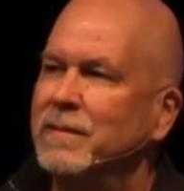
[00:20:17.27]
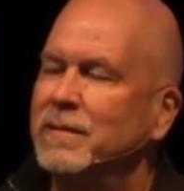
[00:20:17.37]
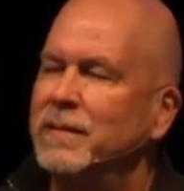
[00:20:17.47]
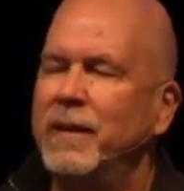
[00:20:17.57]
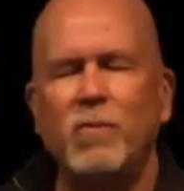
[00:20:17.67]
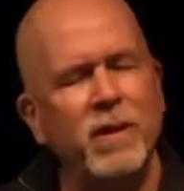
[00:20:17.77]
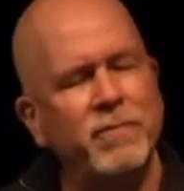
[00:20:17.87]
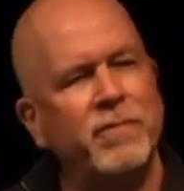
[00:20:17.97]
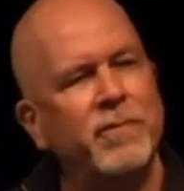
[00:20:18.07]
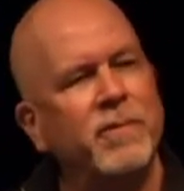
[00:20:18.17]
Like, what
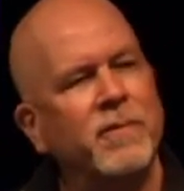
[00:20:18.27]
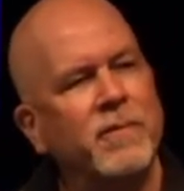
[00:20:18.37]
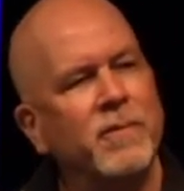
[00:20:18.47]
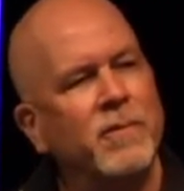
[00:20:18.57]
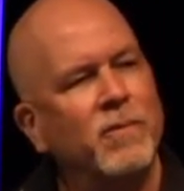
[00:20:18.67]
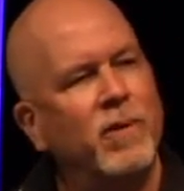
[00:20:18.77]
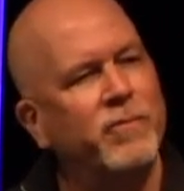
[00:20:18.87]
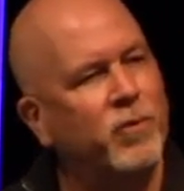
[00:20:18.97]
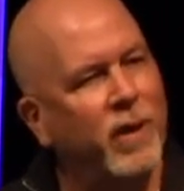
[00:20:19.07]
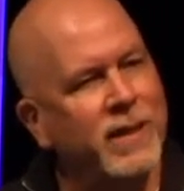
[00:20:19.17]
if, what
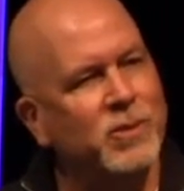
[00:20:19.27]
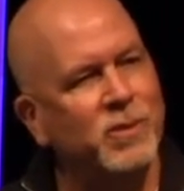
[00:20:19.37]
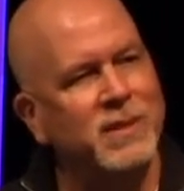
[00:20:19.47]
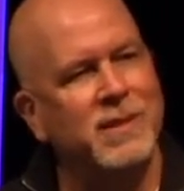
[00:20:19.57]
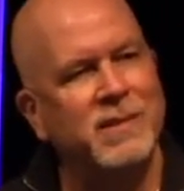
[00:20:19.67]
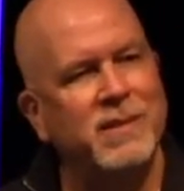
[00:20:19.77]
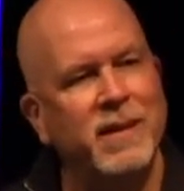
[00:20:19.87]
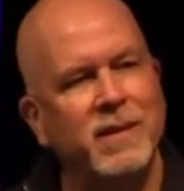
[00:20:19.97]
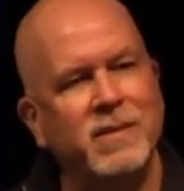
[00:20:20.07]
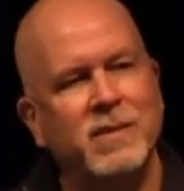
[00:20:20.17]
if grace was
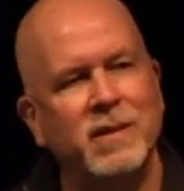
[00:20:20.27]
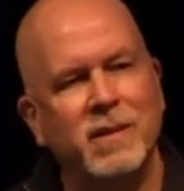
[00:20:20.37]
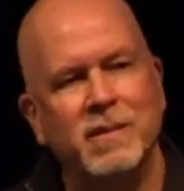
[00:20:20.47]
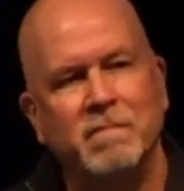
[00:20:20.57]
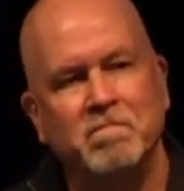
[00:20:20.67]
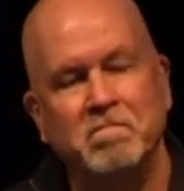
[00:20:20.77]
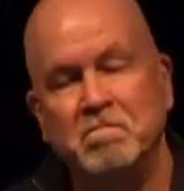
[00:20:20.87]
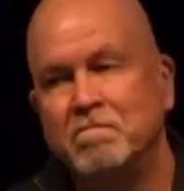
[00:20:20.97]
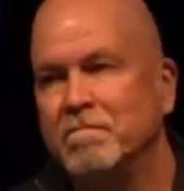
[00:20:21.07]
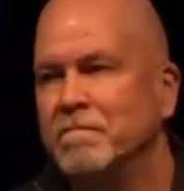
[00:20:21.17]
extended to the,
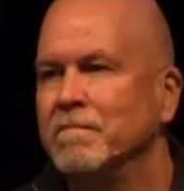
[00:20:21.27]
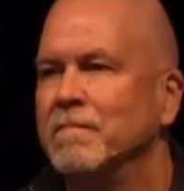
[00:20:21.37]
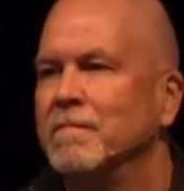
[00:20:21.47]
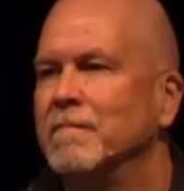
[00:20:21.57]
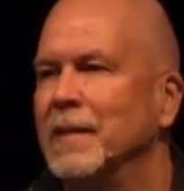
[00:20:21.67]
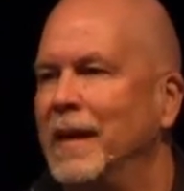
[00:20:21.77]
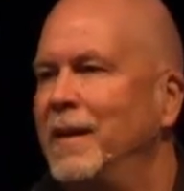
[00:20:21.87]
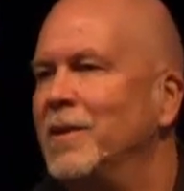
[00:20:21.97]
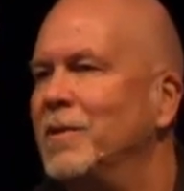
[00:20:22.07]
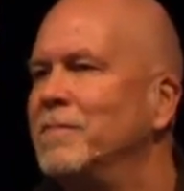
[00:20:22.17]
I
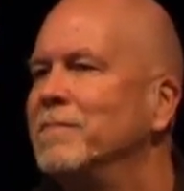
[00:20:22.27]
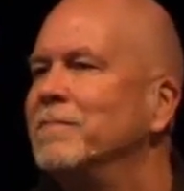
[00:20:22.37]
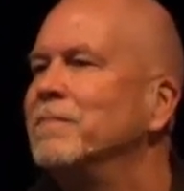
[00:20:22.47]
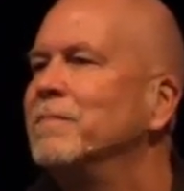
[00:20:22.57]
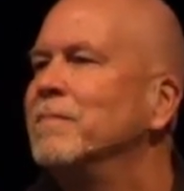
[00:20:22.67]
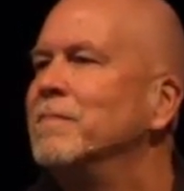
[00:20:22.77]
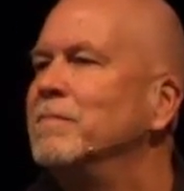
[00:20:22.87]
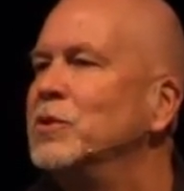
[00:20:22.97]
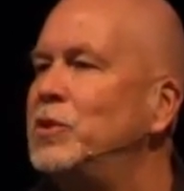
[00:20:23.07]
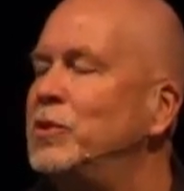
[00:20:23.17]
don't know,
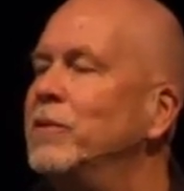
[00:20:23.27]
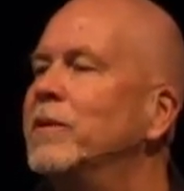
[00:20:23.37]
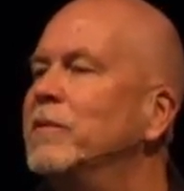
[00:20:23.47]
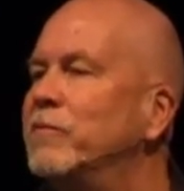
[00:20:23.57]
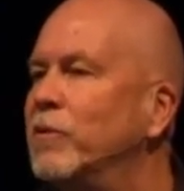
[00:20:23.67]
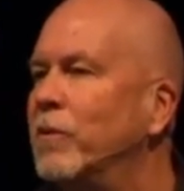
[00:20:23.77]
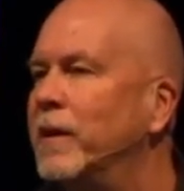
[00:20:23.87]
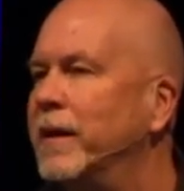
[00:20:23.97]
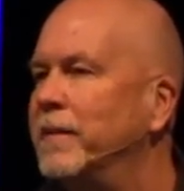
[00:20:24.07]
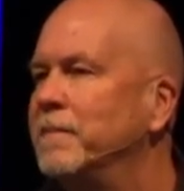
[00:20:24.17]
the shooter in
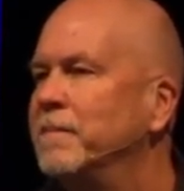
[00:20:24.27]
Florida?